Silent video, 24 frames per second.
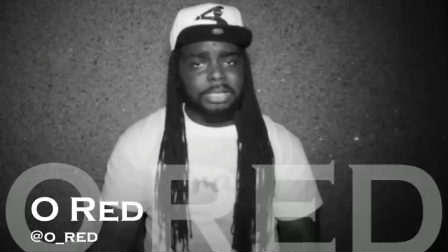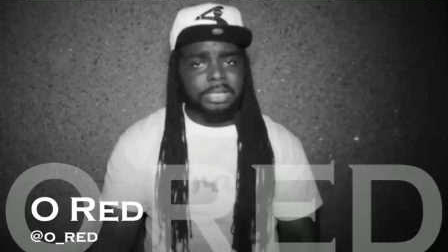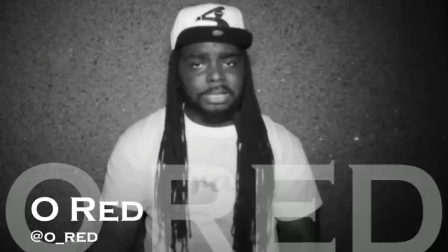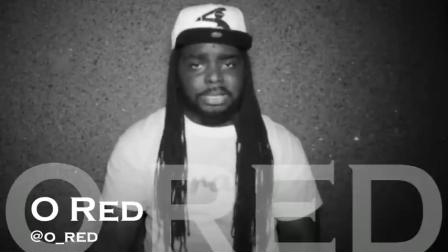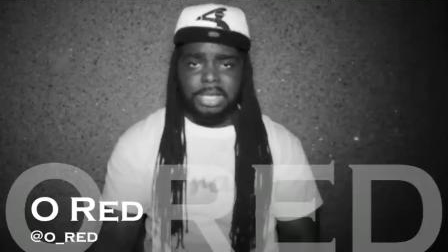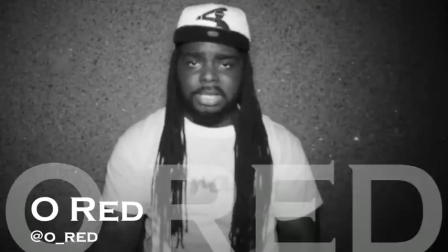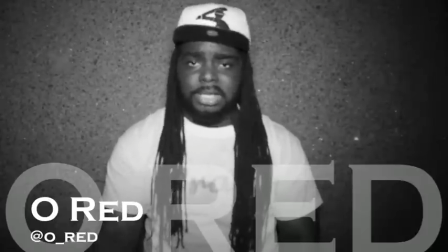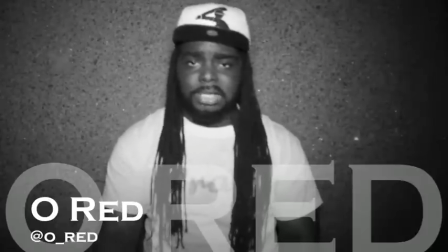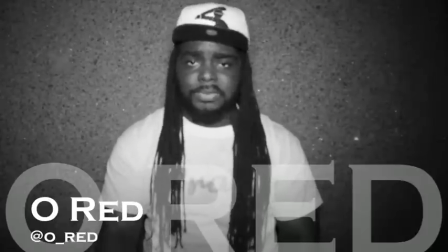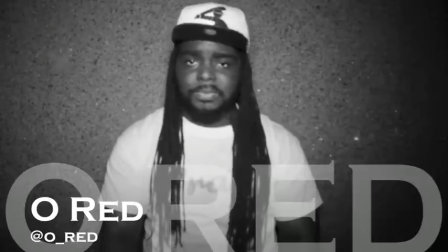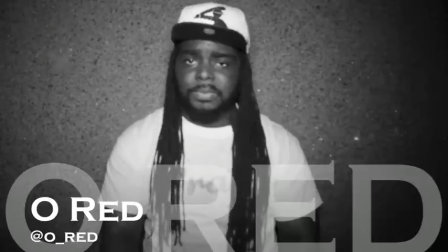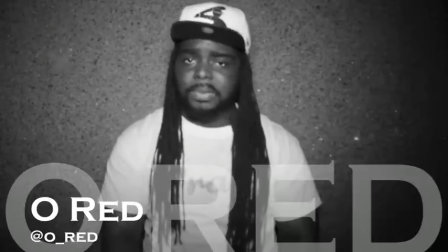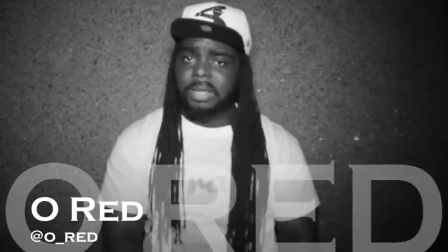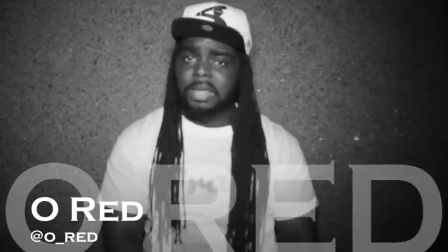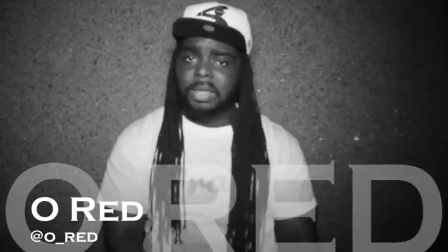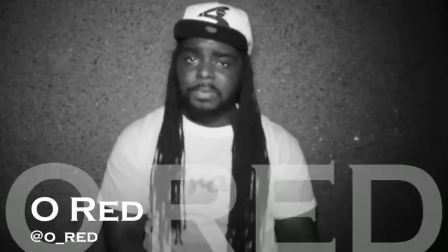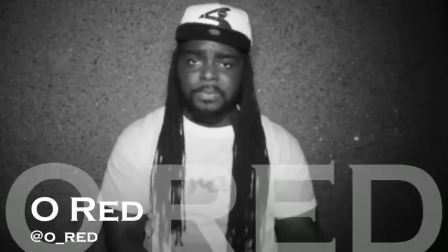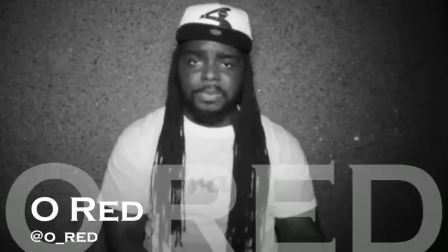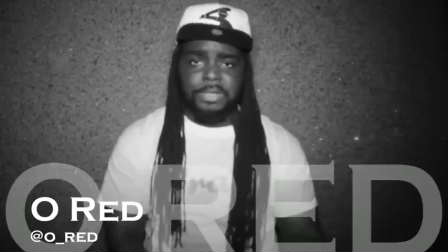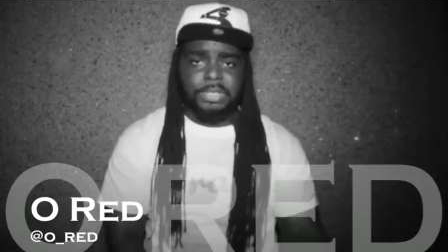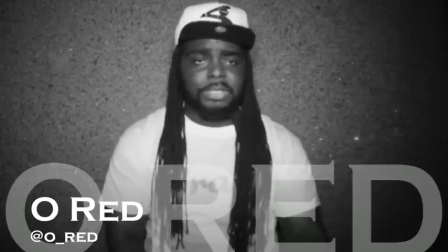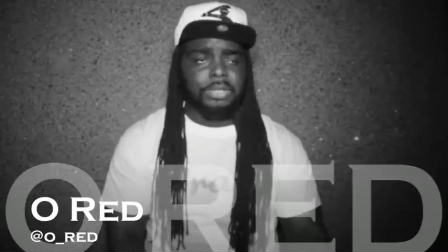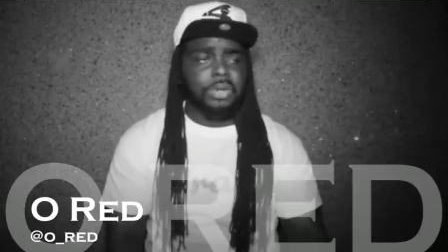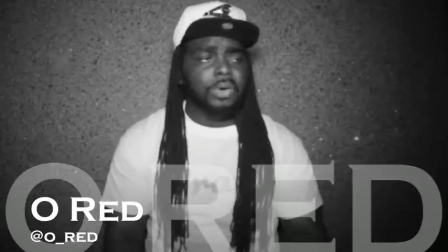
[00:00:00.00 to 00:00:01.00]
your tickets for
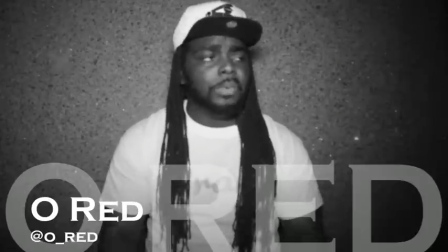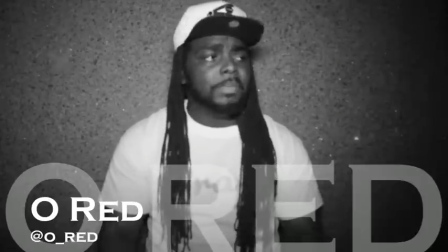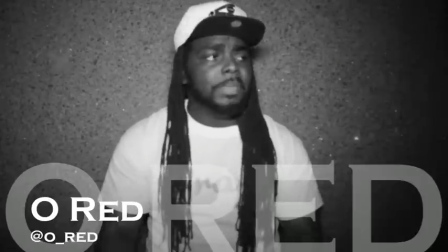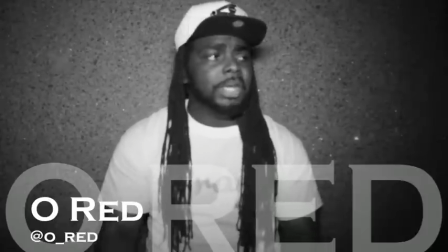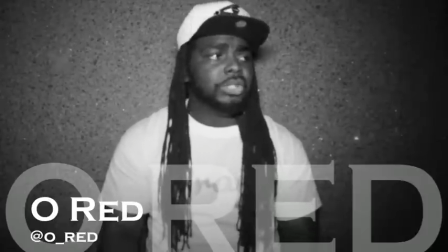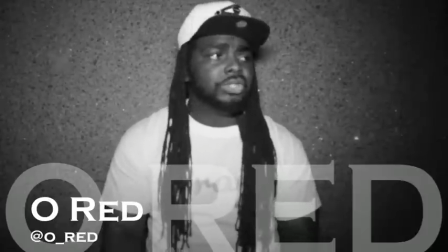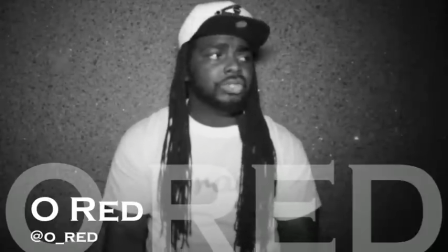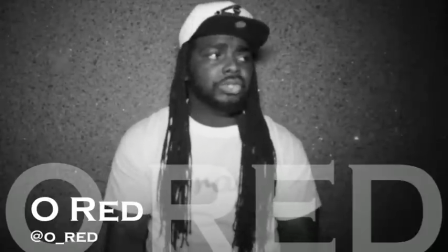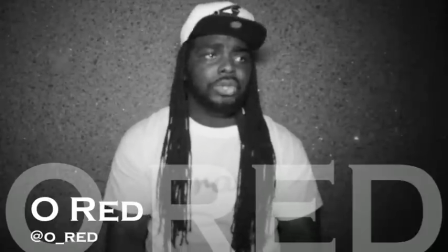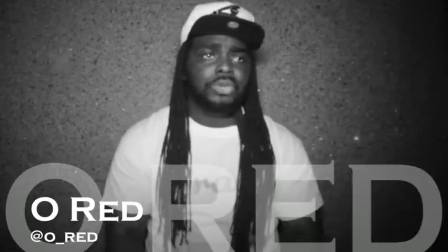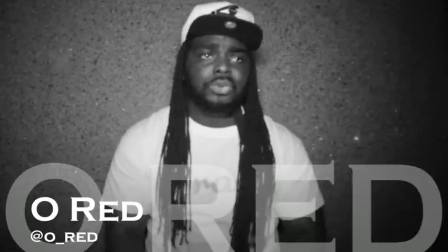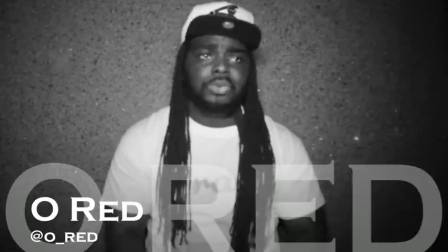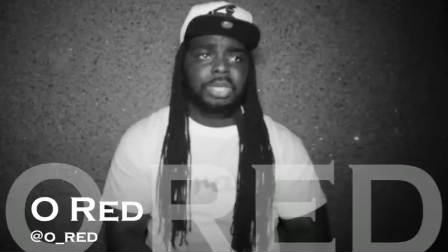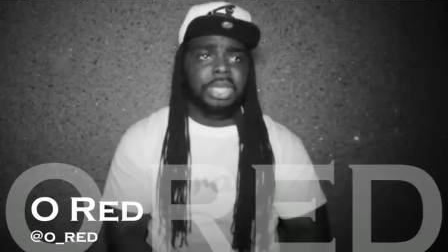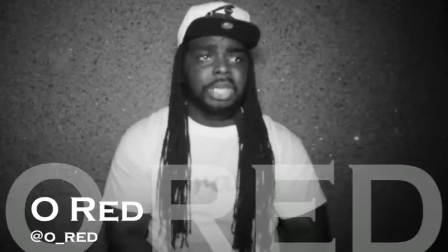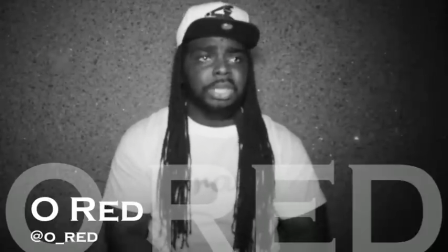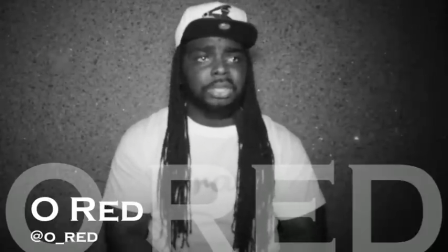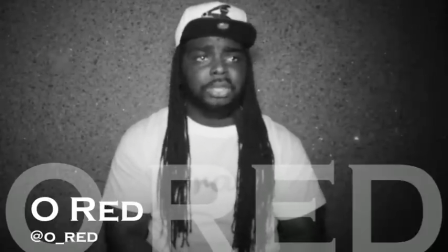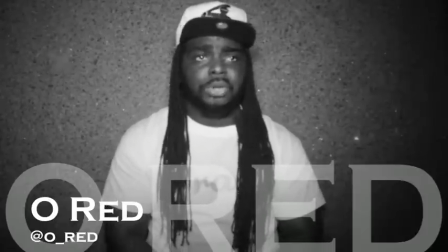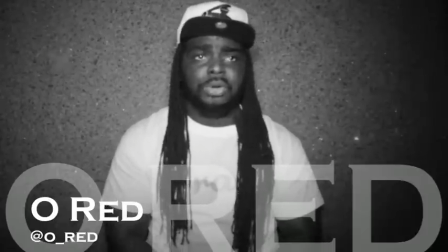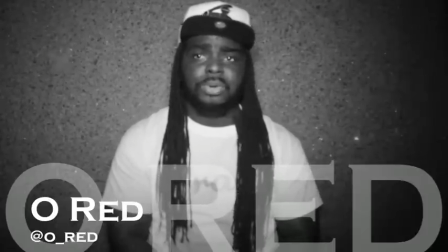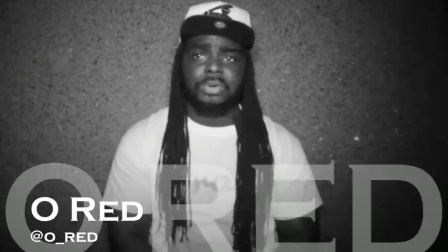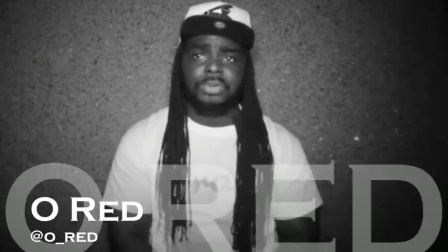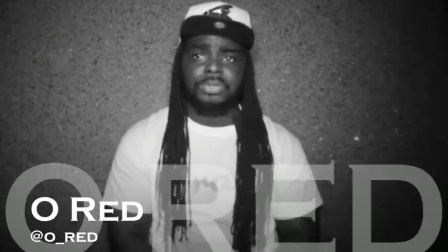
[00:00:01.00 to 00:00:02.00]
Lift His Soul, make sure you
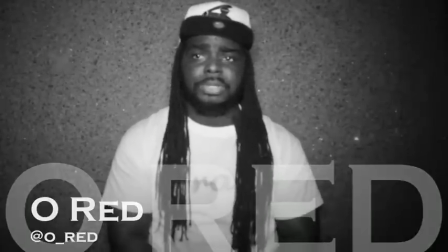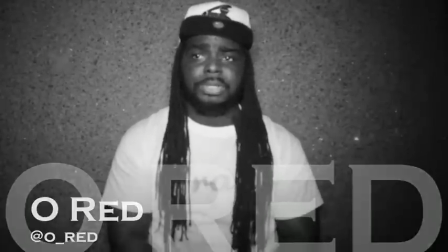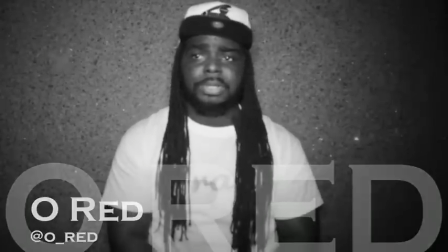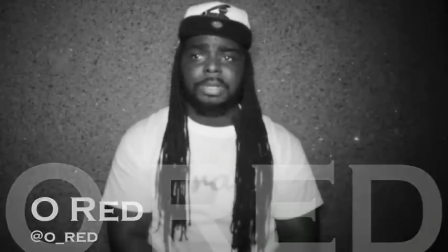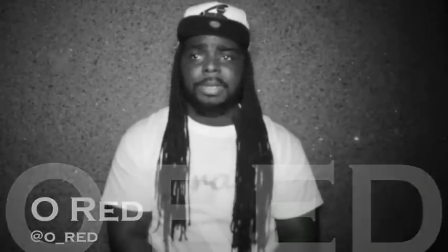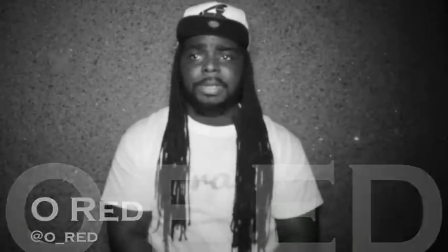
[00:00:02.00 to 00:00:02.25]
get those.